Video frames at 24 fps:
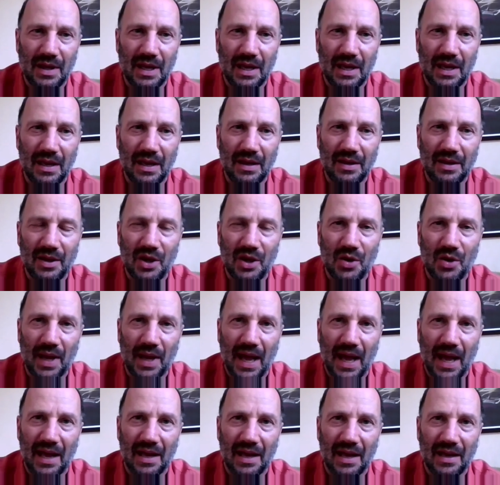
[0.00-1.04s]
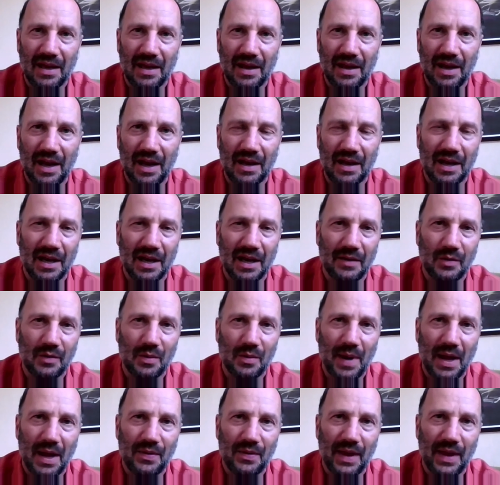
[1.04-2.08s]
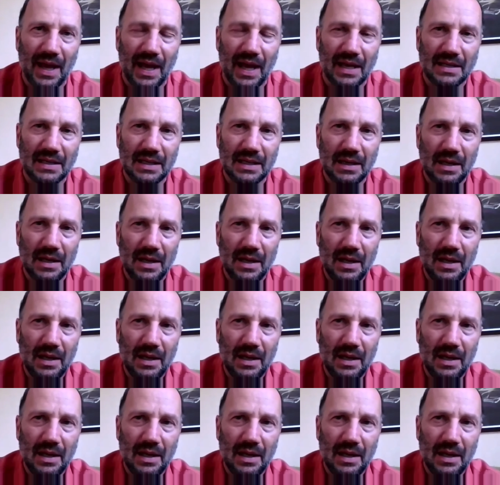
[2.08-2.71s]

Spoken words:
the UK, kind of around that.